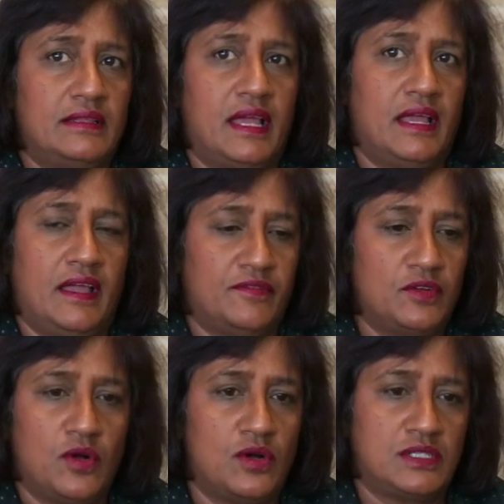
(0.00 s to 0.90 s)
They have
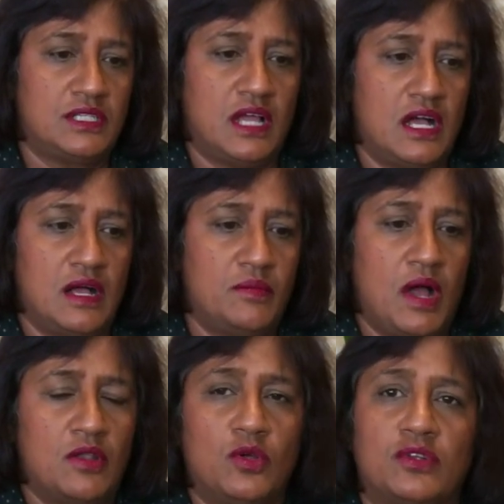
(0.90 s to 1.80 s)
got
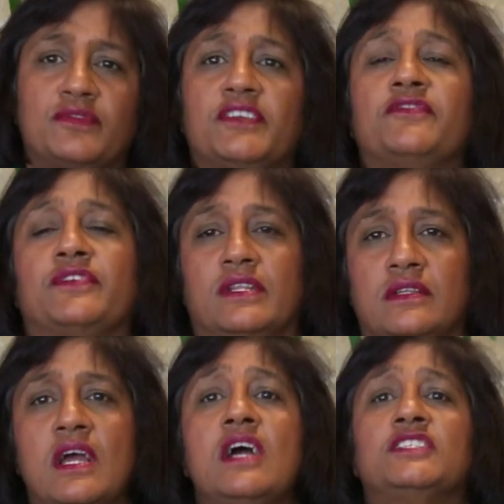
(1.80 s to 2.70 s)
a lot of different